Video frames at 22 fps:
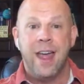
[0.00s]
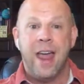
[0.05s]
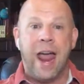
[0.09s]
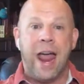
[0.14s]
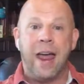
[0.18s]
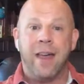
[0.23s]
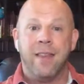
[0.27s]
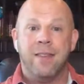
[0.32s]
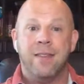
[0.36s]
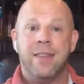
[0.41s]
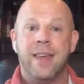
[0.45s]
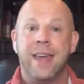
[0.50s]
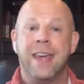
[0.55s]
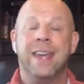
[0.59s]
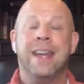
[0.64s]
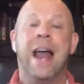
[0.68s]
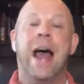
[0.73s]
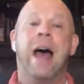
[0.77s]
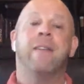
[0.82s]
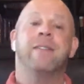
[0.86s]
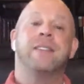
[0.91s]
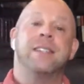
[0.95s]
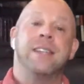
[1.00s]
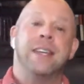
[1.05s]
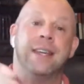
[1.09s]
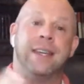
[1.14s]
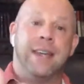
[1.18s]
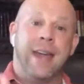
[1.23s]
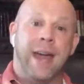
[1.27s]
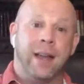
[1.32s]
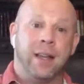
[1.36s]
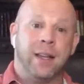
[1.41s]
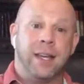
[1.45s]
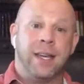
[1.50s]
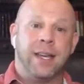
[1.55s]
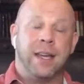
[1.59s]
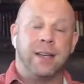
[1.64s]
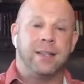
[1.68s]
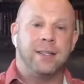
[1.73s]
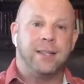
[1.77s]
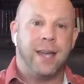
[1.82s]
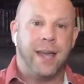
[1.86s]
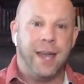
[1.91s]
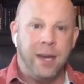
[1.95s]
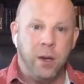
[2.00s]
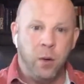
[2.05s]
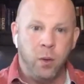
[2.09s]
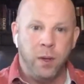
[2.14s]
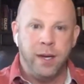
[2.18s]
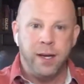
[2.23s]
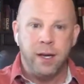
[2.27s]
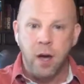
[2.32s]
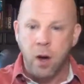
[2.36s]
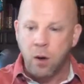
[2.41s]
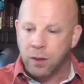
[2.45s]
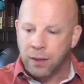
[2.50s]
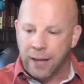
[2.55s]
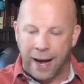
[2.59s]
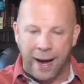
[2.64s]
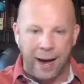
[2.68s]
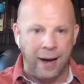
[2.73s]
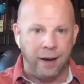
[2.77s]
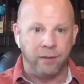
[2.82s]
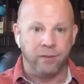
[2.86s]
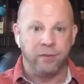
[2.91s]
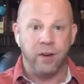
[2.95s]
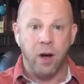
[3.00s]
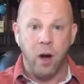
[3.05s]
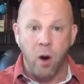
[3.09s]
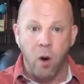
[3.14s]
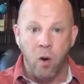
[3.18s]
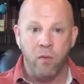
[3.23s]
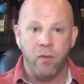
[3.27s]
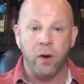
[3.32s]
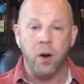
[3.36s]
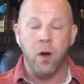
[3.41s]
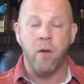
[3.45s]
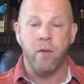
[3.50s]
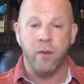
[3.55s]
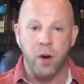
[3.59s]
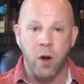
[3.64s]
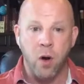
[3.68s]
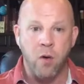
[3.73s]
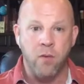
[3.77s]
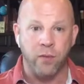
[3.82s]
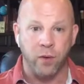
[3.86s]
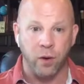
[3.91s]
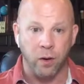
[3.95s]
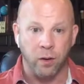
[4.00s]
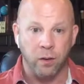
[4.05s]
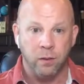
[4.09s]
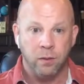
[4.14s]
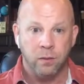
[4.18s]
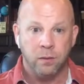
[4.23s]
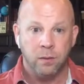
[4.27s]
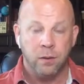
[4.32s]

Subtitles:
And then I've seen Kelly continually go live over and over and over,